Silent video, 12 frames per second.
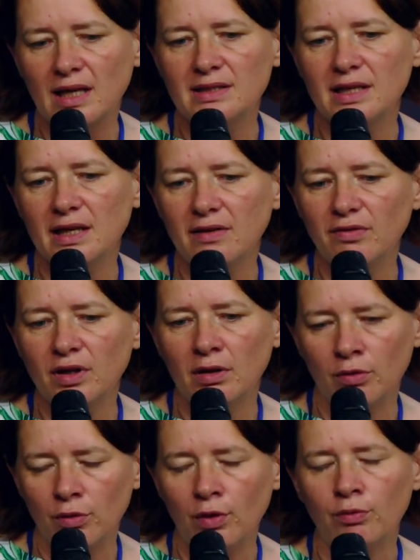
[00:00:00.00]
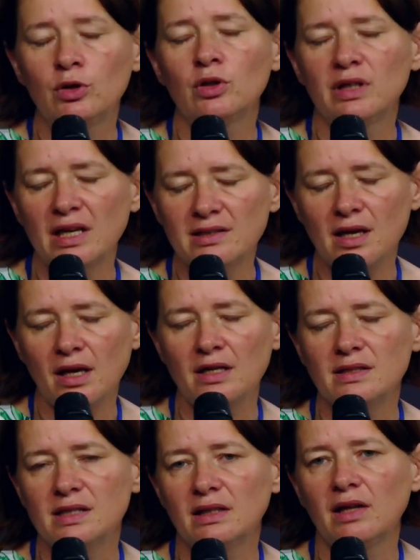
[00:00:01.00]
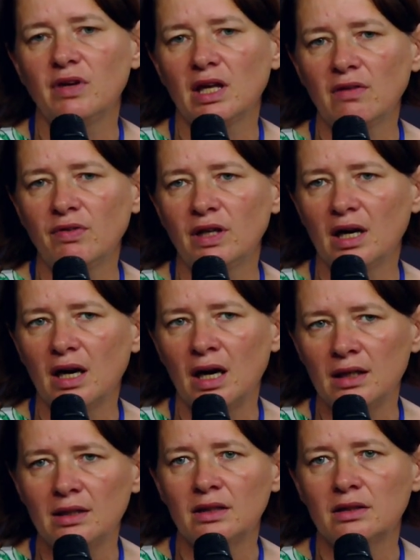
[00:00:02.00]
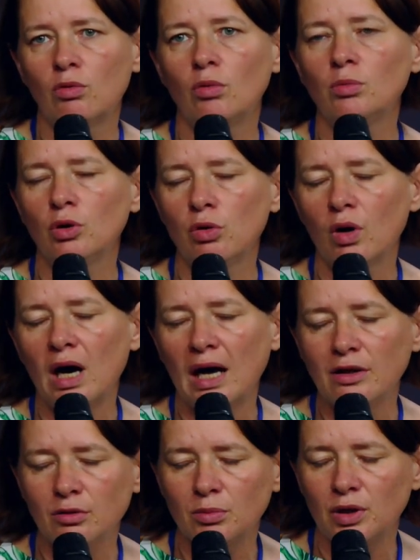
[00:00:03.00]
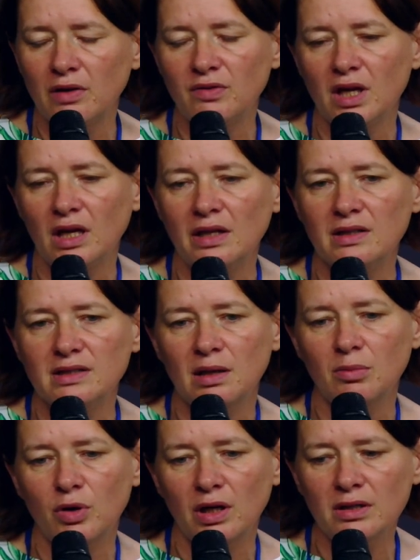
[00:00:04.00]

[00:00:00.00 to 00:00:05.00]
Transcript: it's important when we are talking about volunteer initiatives and organizations that